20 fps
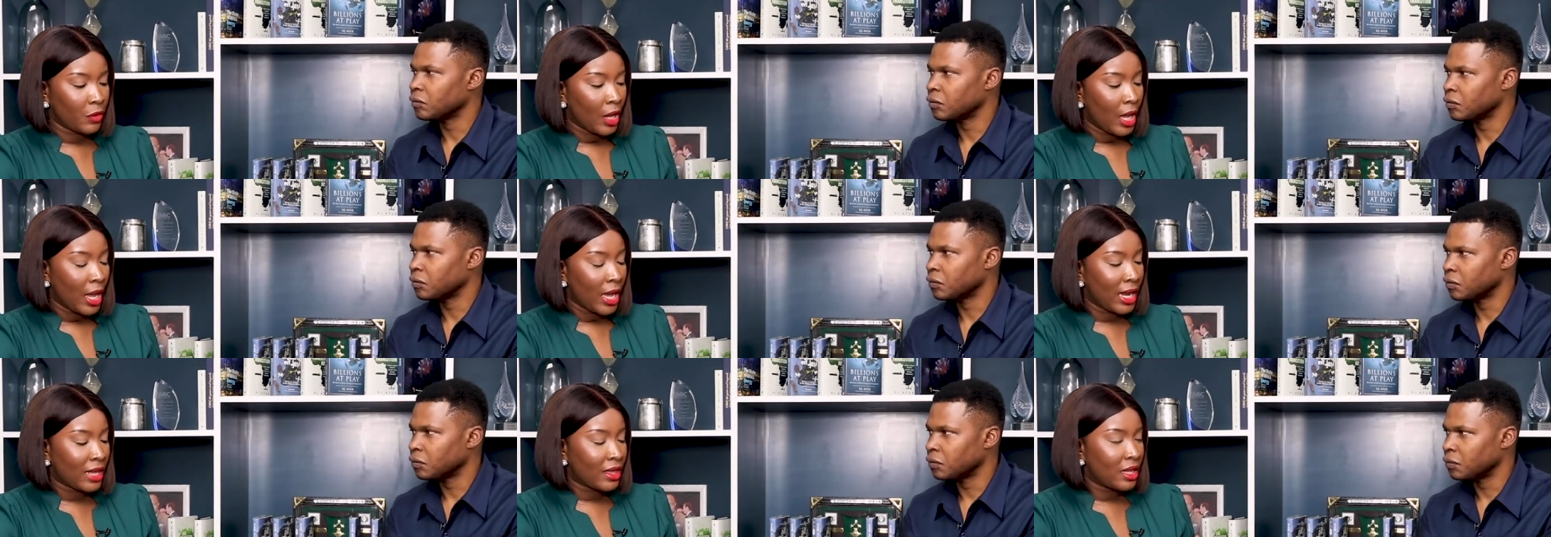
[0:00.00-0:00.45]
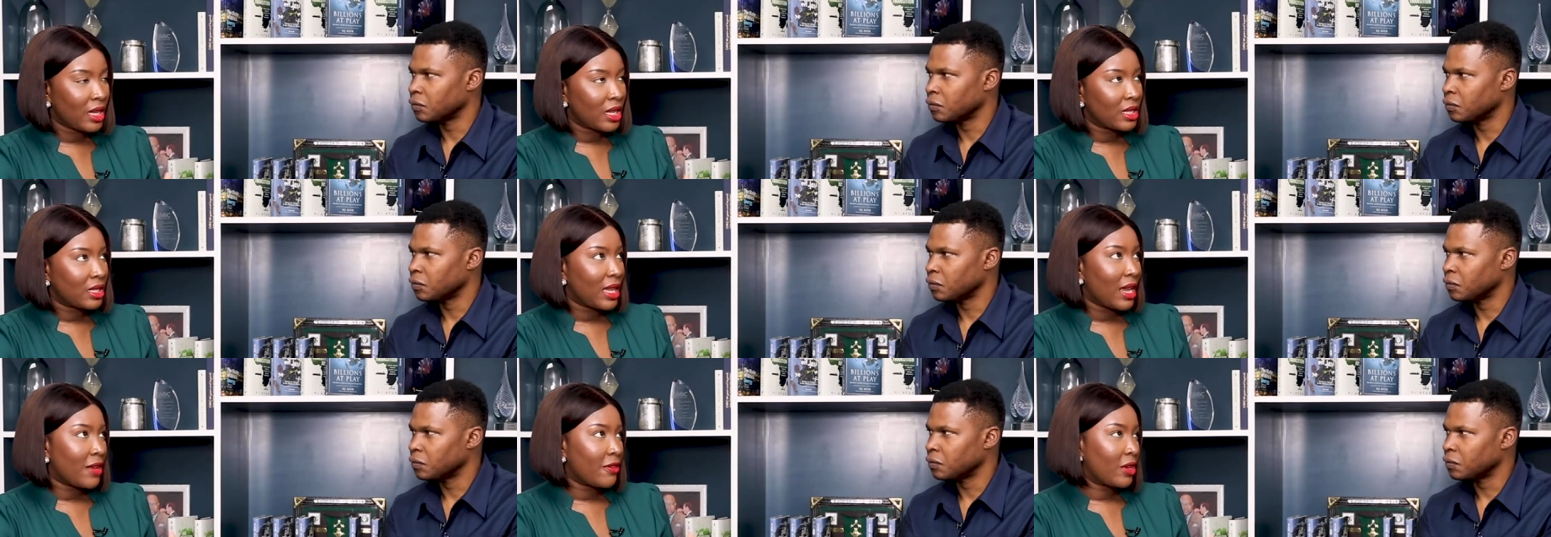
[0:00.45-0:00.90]
Speaker 1: And I think
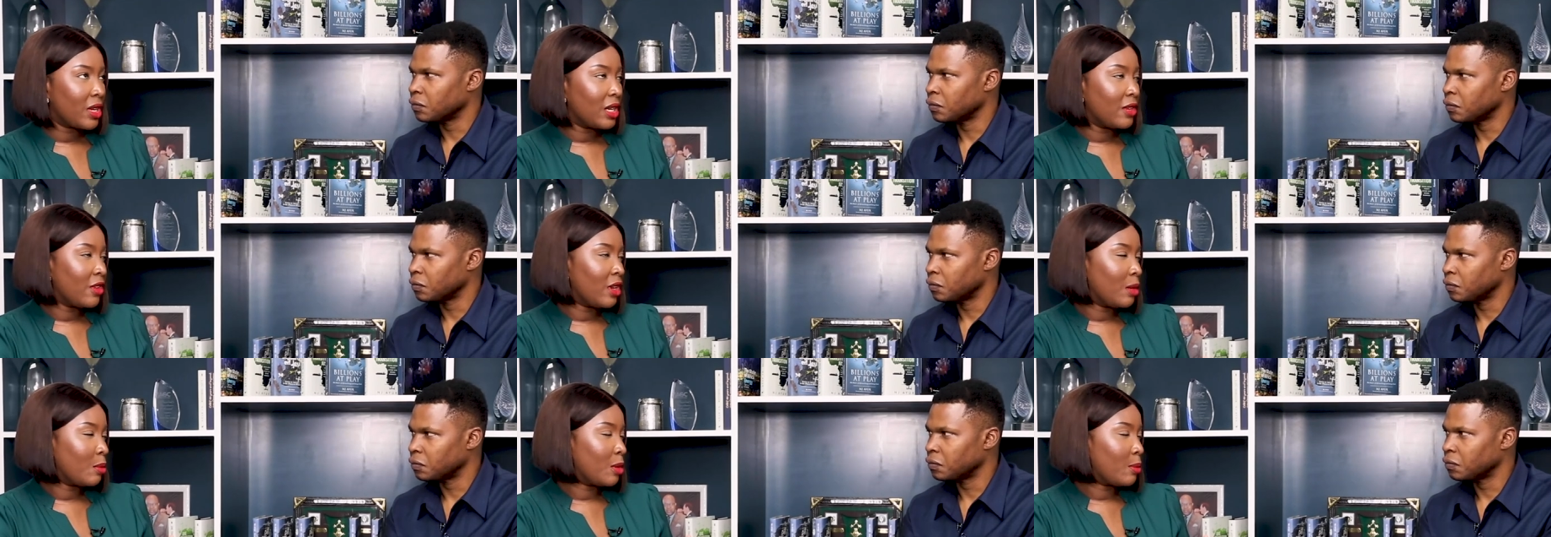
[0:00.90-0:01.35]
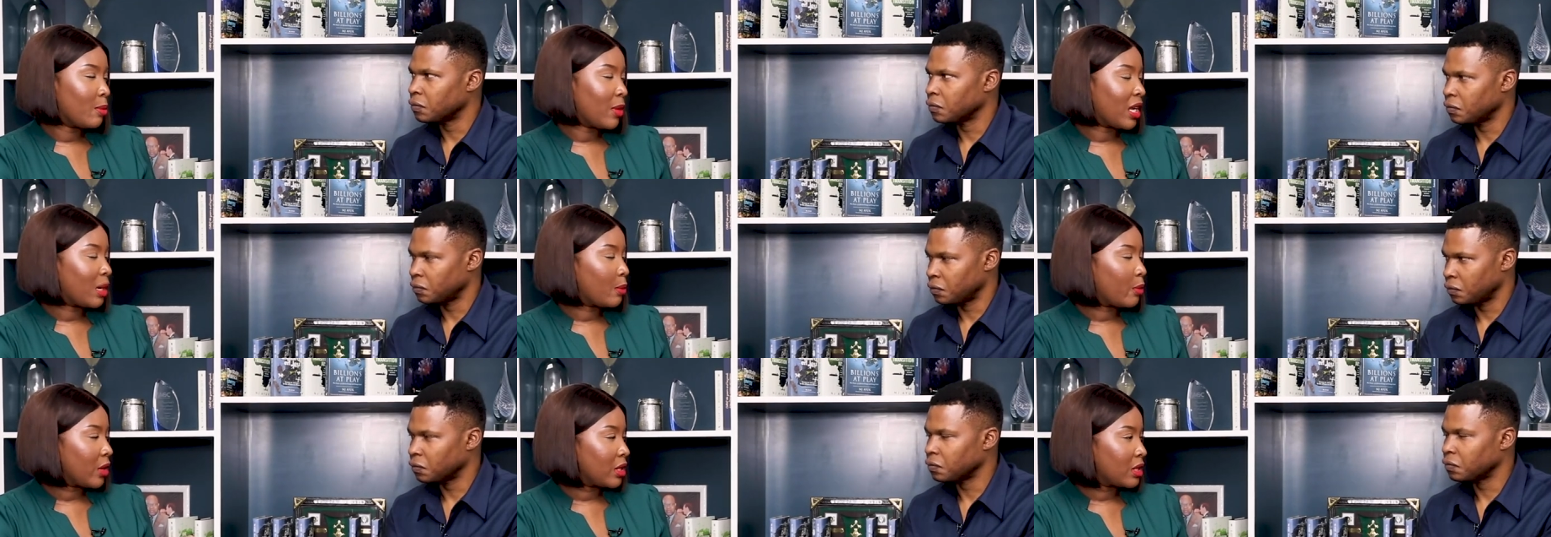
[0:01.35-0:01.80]
it's the African Development
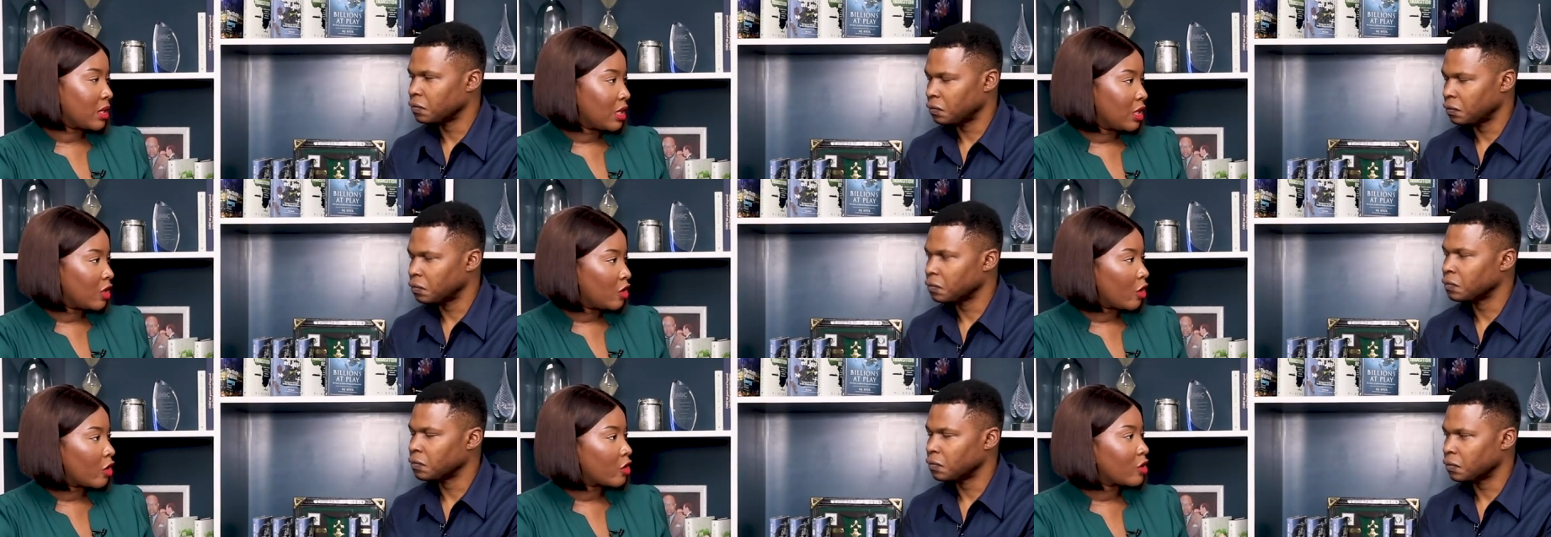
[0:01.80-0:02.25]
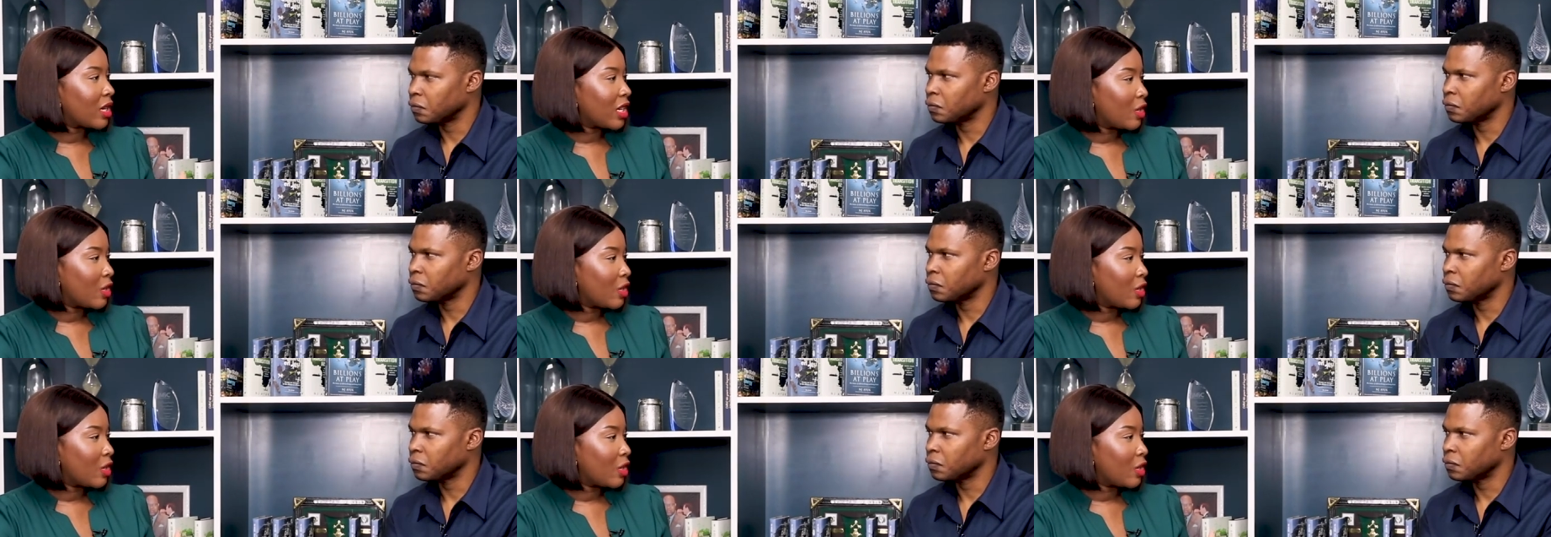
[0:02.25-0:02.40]
Bank president, Dr.